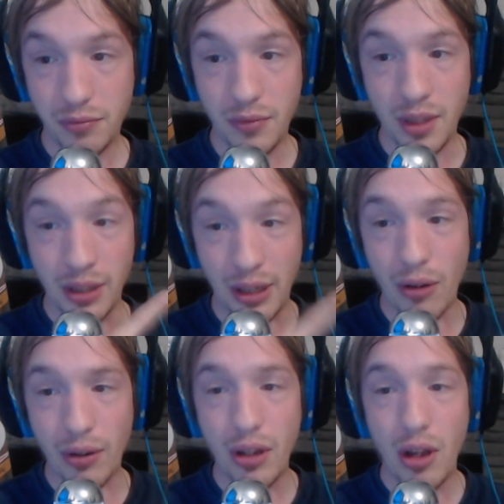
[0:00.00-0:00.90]

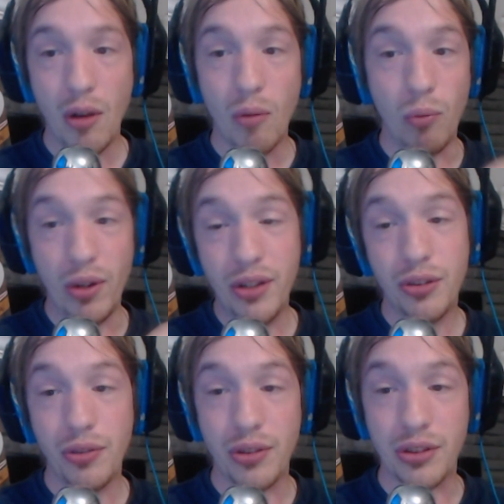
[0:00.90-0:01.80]
Karen, went
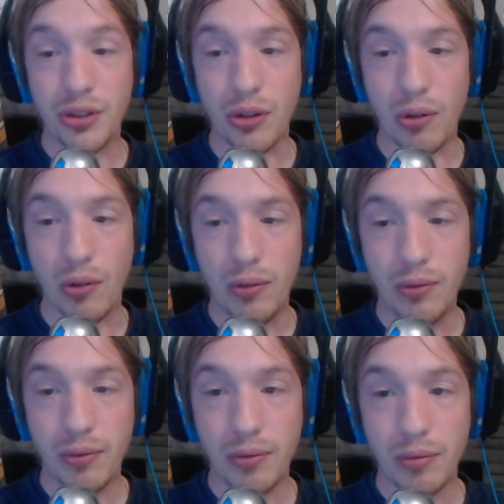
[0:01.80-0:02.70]
to this girl
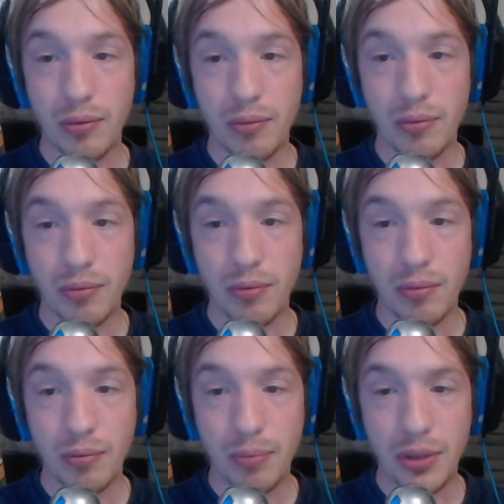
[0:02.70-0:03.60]

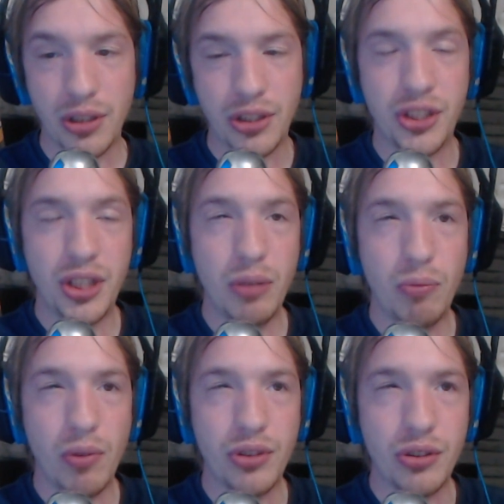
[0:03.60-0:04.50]
because she
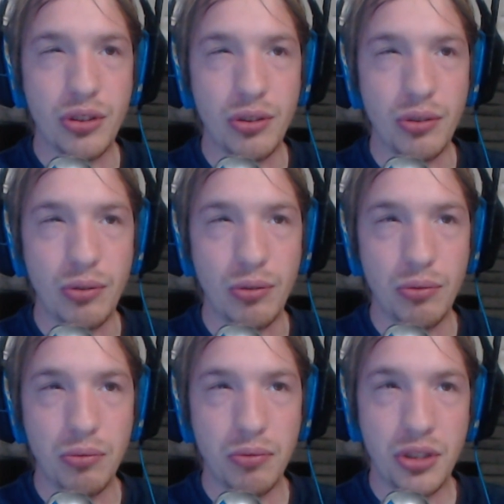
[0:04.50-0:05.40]
wanted
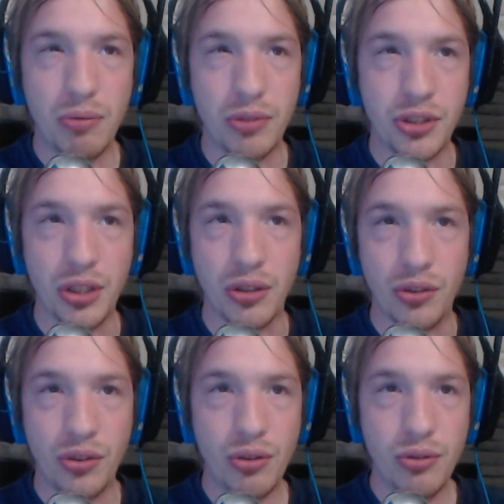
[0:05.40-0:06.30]
to see what she could
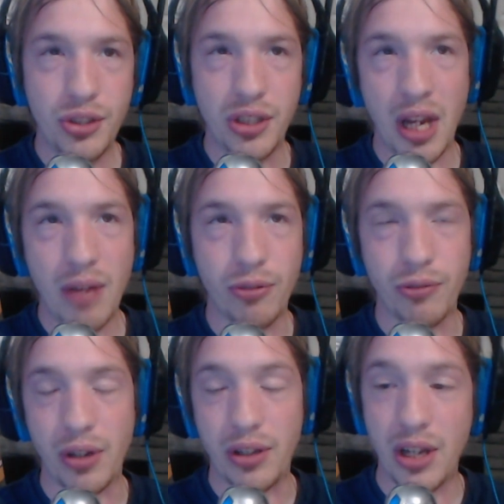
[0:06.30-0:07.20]
do. She came for
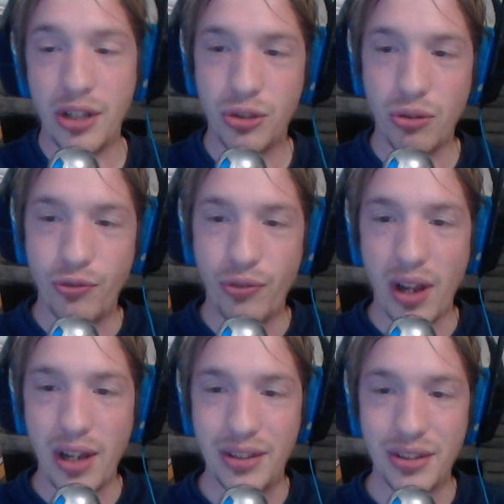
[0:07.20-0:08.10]
financial
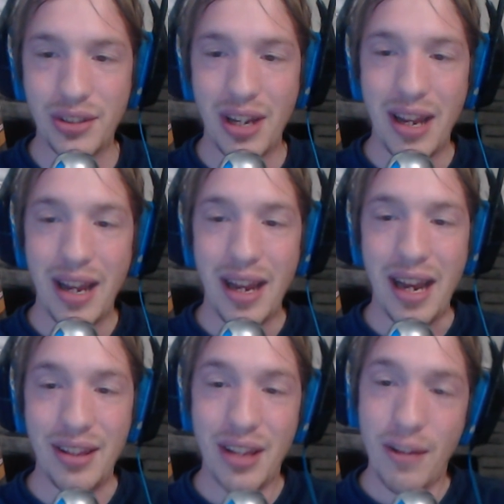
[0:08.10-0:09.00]
advice,
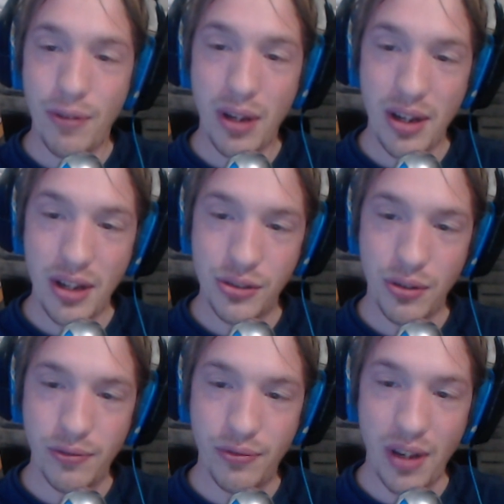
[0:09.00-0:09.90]
and that financial
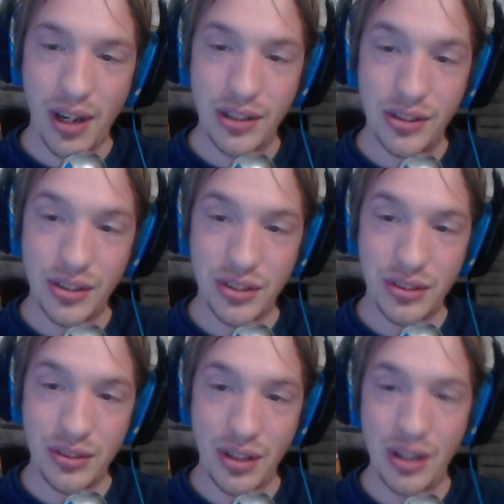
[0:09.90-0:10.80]
advice
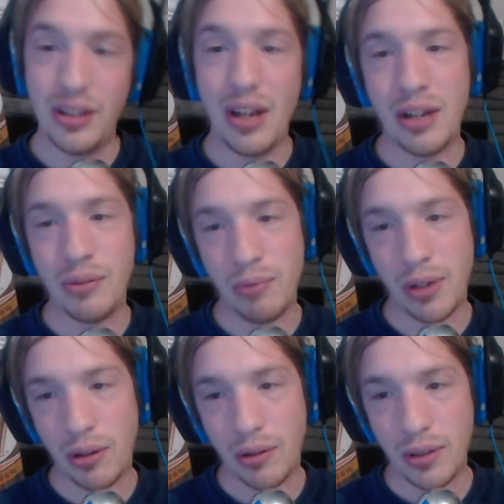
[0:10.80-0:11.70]
didn't end
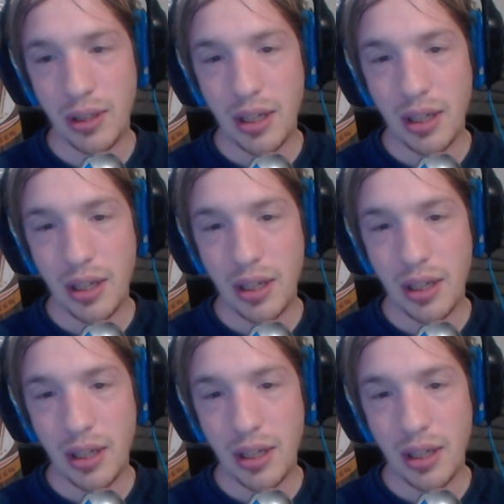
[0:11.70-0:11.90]
well.